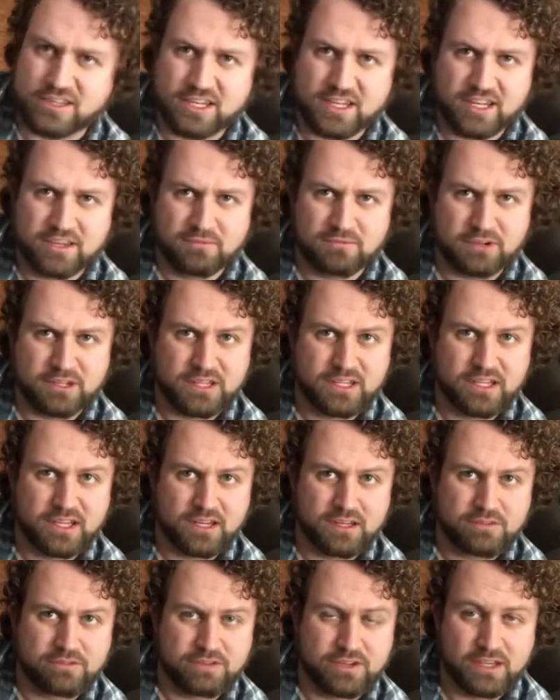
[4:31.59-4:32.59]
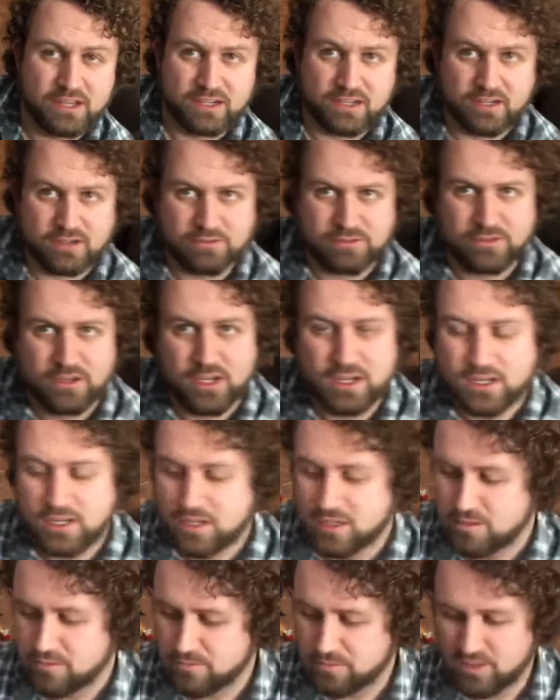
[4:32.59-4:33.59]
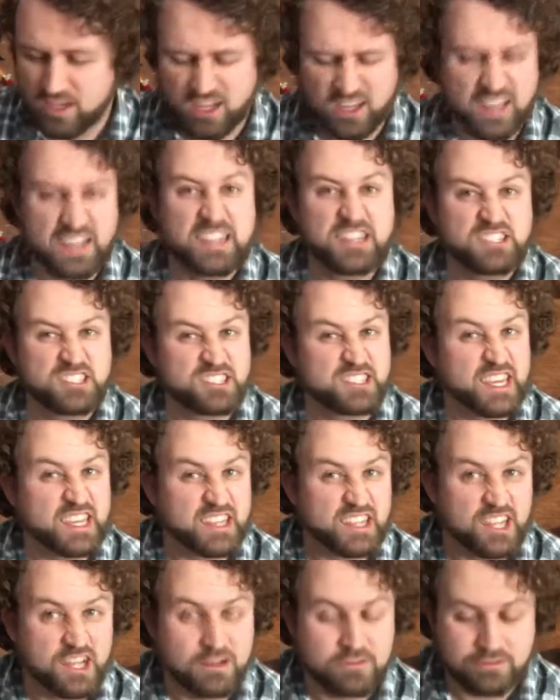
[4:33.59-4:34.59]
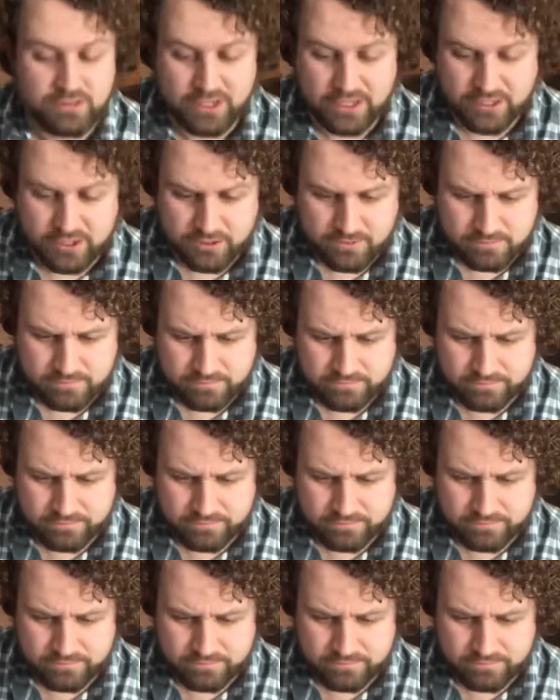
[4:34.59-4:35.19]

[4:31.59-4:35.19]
that I'm really not a fan of. But I can just take that off later.